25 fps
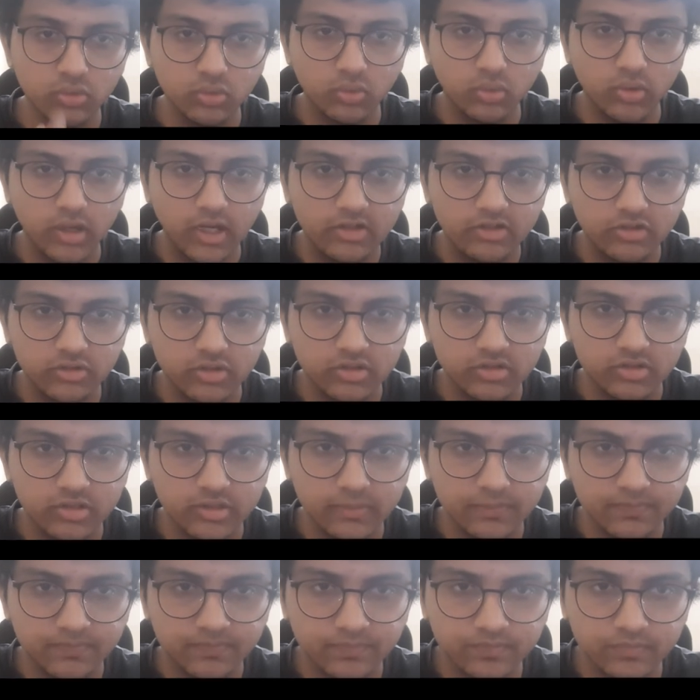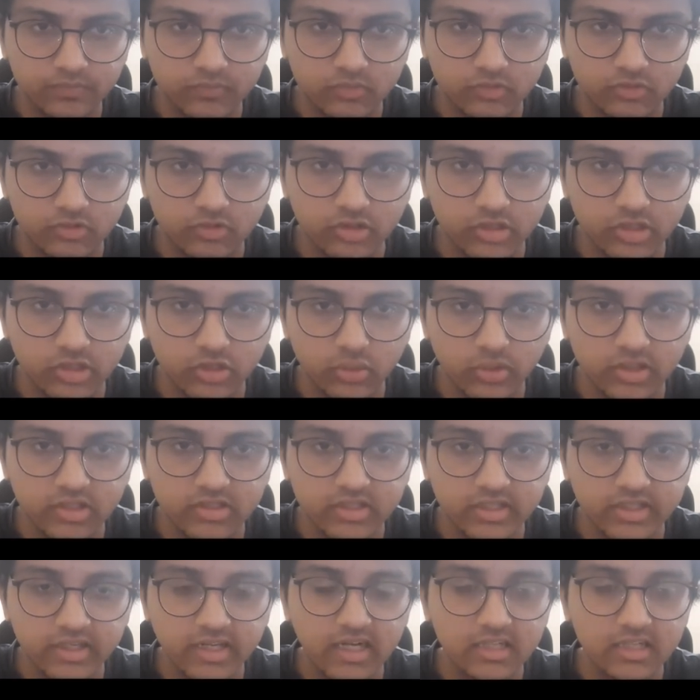As you can see, 0 and 3 are the